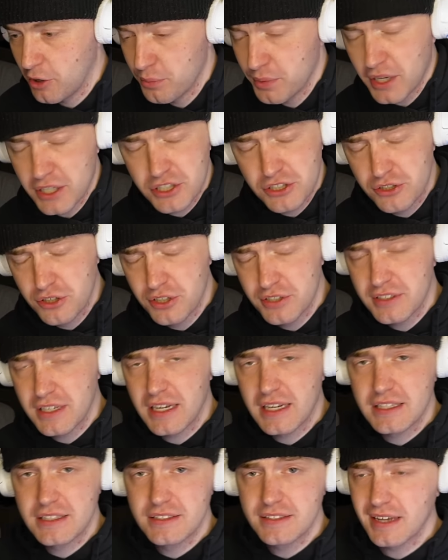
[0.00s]
hope you guys enjoyed
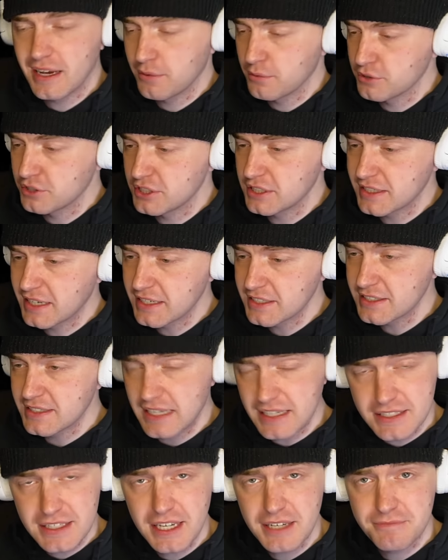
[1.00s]
and I will see you guys
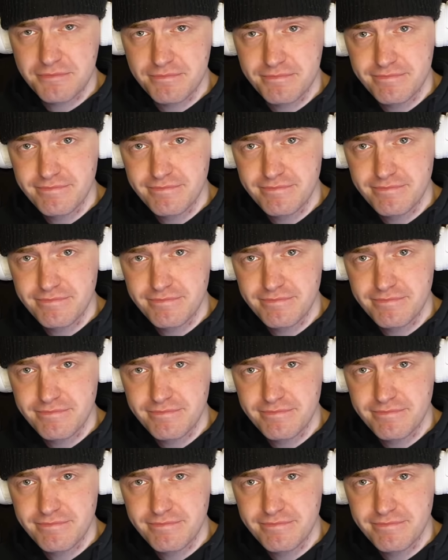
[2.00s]
next time.